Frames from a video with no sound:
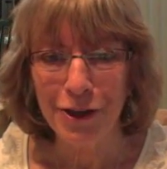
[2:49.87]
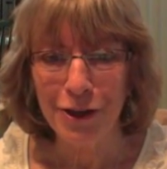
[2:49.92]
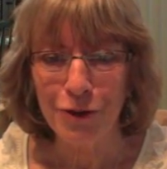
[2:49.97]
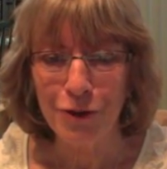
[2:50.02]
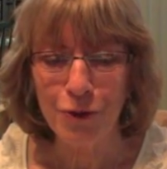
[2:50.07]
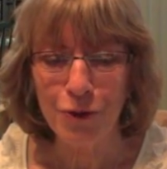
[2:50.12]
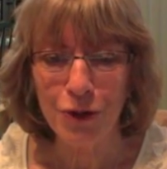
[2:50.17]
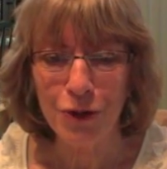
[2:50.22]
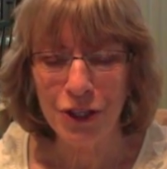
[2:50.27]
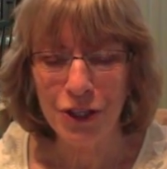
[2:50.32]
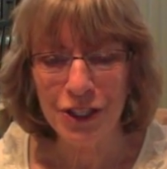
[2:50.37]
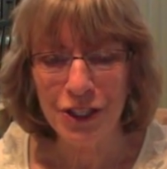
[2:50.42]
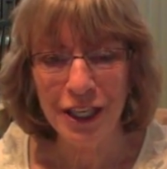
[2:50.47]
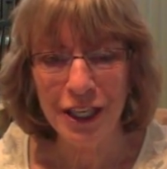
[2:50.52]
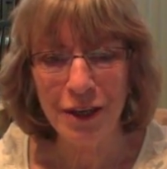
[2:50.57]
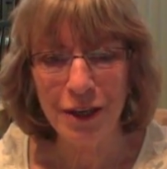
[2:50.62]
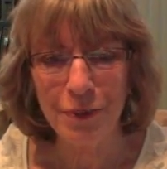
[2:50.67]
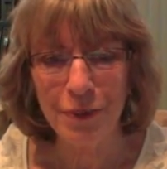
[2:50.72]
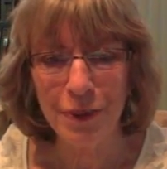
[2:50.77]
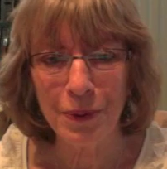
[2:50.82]
For
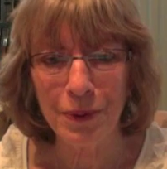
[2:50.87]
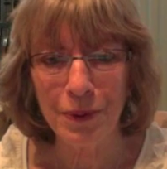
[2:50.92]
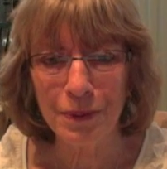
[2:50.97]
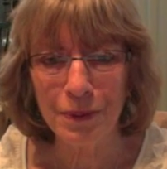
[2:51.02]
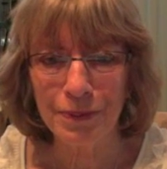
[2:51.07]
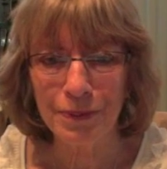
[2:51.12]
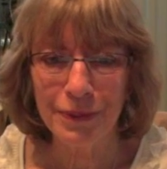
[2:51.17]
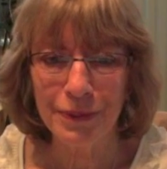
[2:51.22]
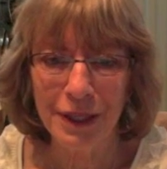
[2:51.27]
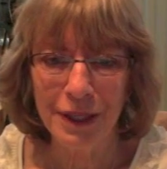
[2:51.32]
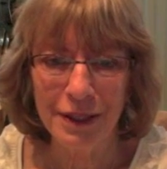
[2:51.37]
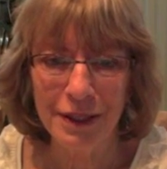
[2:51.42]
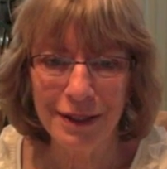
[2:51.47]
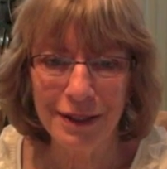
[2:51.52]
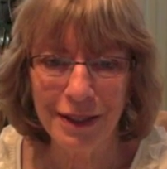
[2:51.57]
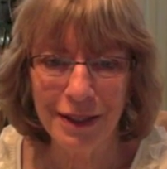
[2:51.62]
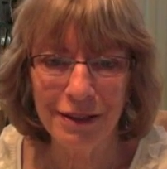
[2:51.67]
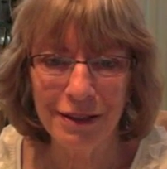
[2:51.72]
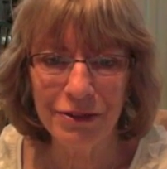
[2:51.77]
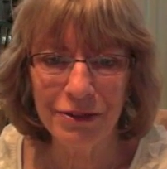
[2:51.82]
example,
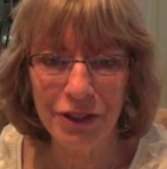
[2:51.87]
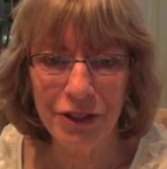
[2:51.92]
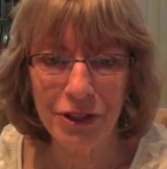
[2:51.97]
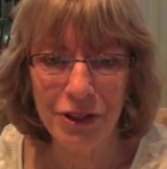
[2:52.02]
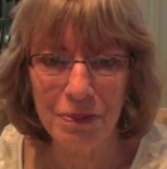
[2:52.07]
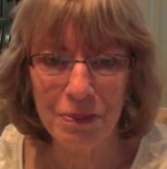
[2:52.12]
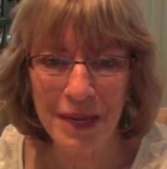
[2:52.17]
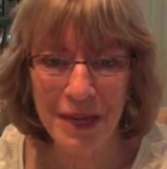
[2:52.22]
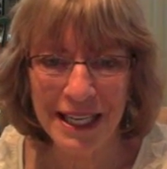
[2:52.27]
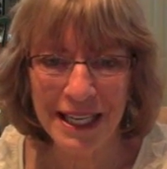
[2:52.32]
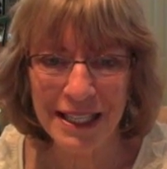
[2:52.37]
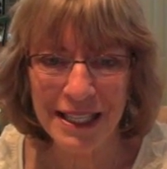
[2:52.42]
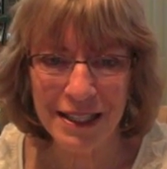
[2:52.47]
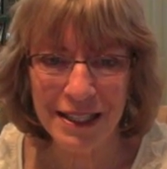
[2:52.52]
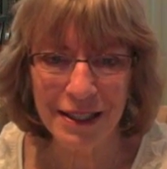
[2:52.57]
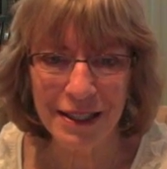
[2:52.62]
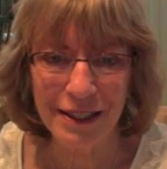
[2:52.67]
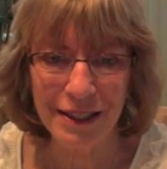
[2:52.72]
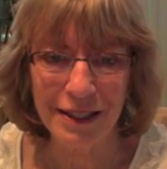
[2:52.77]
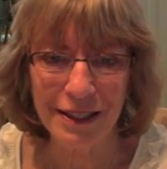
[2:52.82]
a very
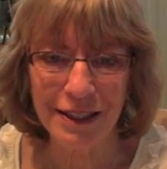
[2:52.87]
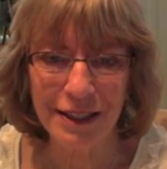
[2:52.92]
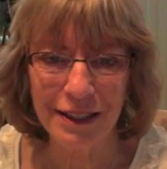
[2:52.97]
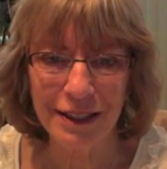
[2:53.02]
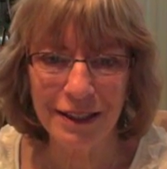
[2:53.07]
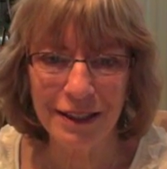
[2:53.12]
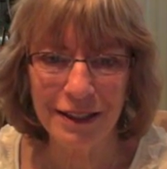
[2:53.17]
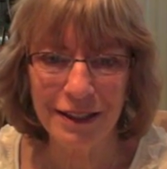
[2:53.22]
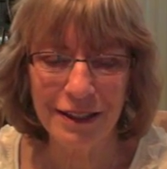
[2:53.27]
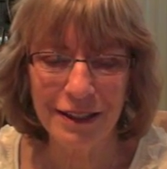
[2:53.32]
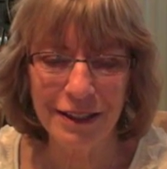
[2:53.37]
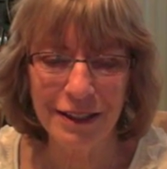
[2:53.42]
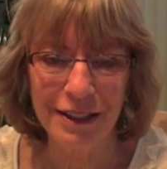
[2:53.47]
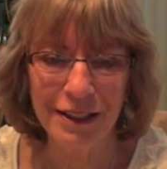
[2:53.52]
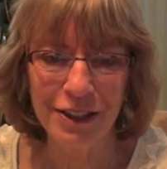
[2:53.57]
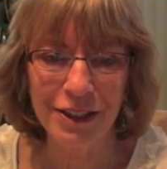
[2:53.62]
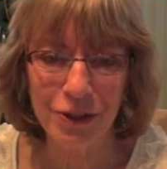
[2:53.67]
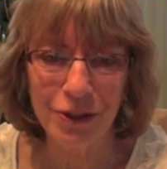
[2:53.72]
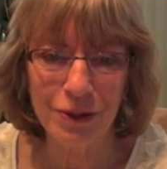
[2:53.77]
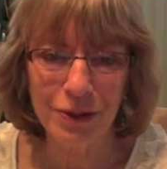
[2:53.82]
basic
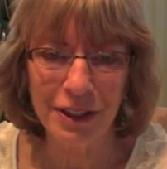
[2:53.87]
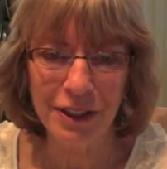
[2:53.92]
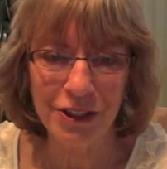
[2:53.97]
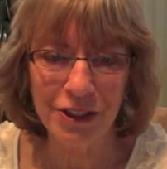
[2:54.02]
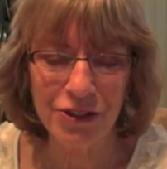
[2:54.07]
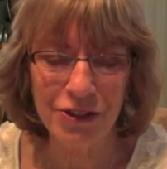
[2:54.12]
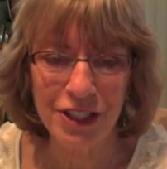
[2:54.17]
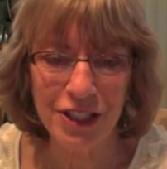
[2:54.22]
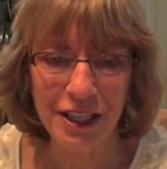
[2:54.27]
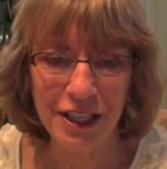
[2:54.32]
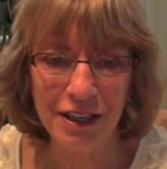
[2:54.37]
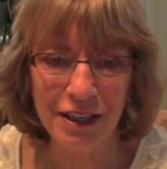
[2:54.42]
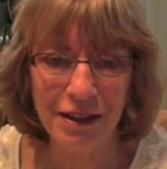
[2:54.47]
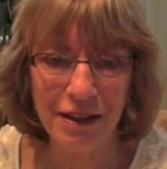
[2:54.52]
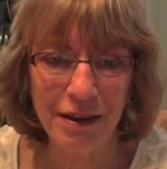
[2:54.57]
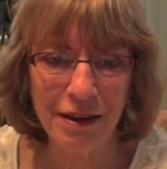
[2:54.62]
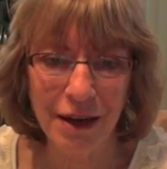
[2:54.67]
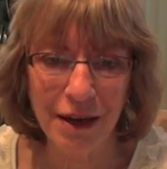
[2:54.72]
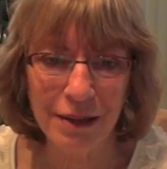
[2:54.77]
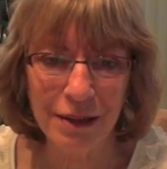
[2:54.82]
enduring understanding
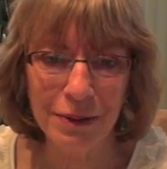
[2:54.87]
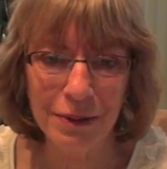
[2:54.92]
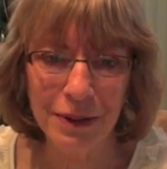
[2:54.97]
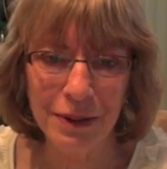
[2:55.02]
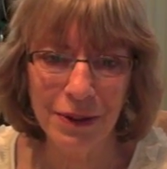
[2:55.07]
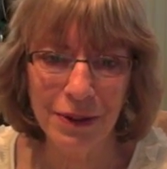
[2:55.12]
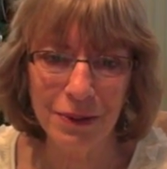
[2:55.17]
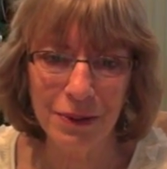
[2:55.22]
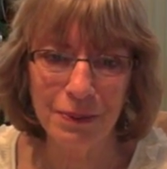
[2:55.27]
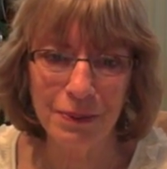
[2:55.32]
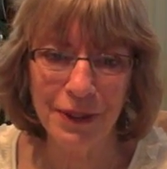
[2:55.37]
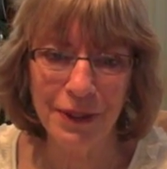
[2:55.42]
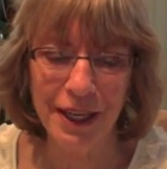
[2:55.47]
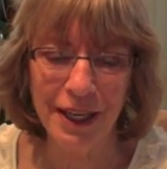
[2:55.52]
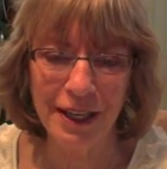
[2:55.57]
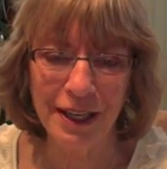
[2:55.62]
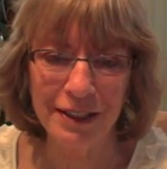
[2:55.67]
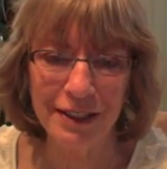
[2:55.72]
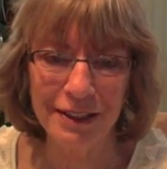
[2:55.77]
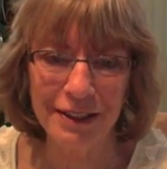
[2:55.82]
that I would hope
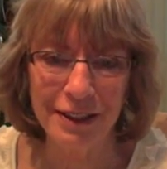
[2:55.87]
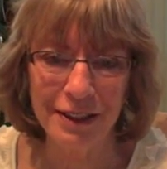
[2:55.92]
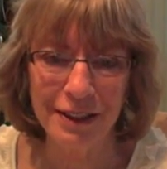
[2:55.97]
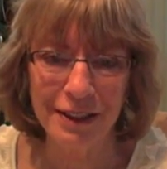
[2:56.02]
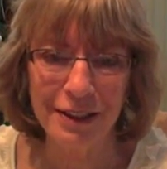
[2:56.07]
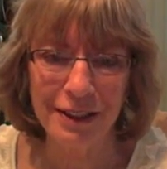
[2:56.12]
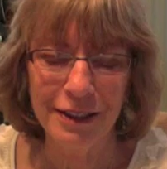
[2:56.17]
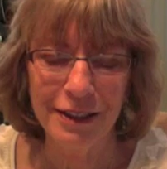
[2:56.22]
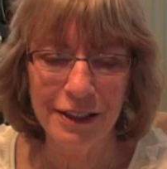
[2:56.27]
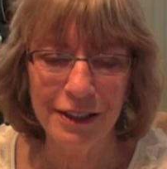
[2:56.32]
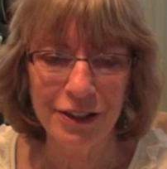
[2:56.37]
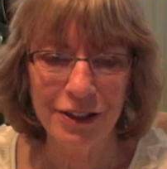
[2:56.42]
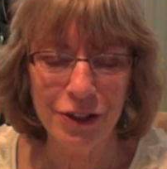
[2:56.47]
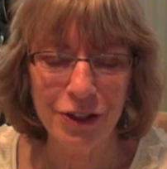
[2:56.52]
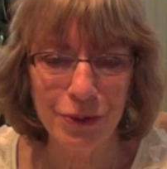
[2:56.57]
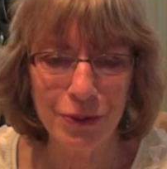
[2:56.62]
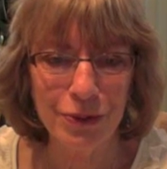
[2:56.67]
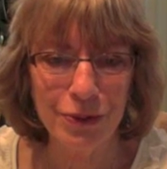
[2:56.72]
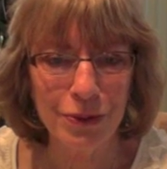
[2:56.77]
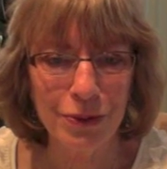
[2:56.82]
that
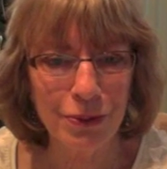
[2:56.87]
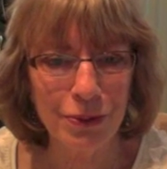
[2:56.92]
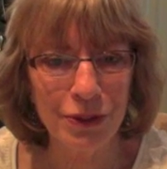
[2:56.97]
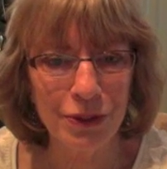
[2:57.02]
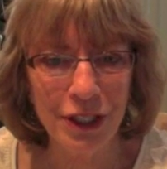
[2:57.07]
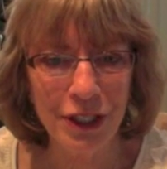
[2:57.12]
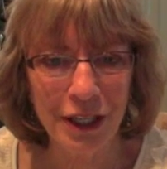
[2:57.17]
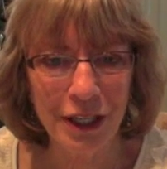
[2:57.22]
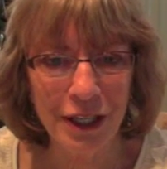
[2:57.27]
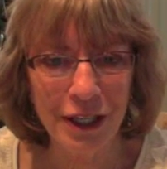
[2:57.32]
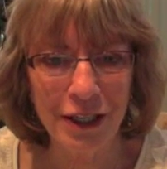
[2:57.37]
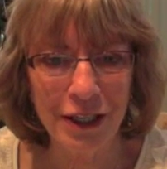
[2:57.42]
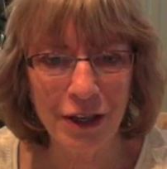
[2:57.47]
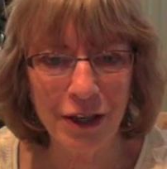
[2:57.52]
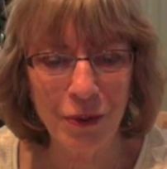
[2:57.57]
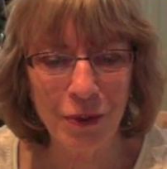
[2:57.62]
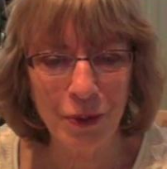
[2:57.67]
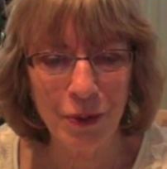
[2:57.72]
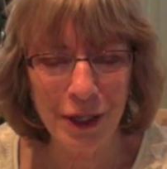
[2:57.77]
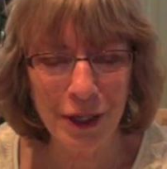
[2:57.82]
students would take
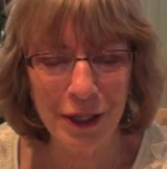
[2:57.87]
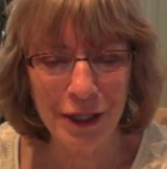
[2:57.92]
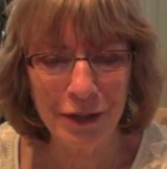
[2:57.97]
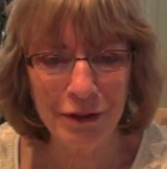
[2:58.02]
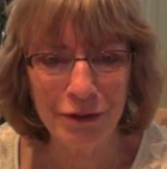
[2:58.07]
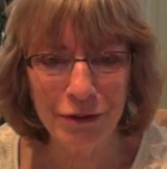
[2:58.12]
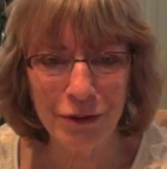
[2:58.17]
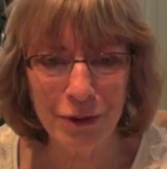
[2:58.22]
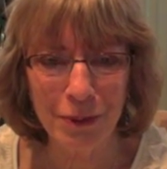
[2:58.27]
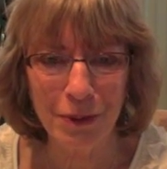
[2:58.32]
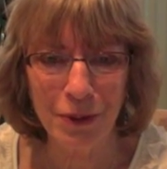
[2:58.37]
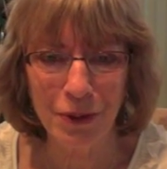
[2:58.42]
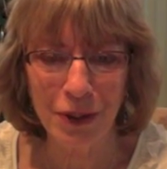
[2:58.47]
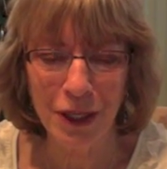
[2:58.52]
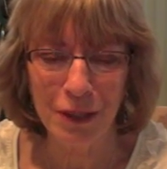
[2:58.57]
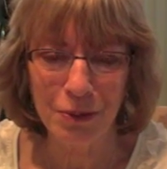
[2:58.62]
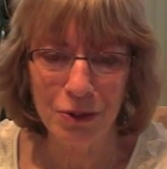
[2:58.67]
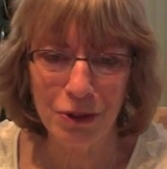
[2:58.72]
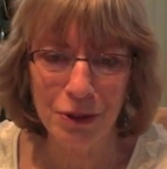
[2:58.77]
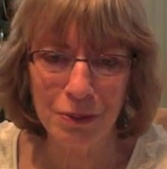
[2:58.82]
away from a
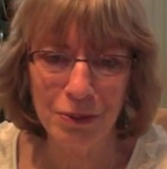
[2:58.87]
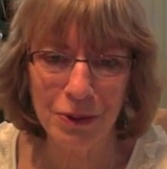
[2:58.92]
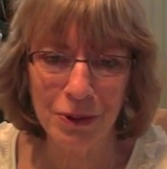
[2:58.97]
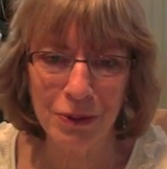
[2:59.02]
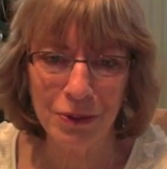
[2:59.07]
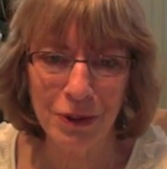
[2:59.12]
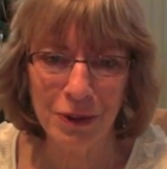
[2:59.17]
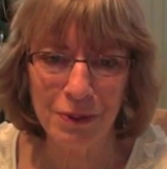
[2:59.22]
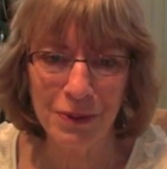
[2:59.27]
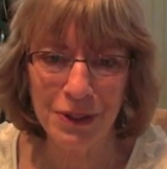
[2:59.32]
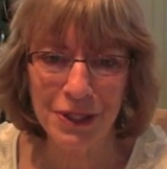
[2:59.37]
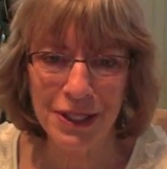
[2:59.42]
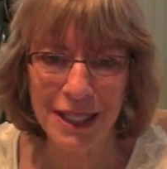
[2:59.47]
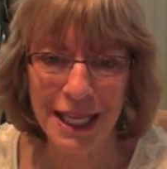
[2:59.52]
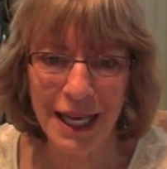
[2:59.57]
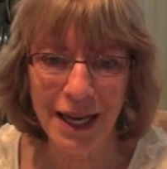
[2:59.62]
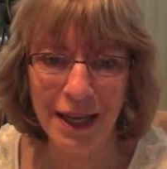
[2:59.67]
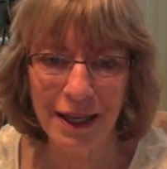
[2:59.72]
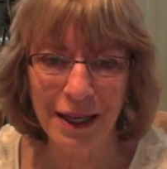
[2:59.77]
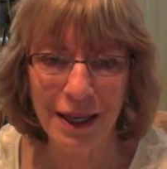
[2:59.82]
library program is
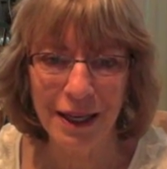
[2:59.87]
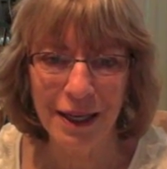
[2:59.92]
that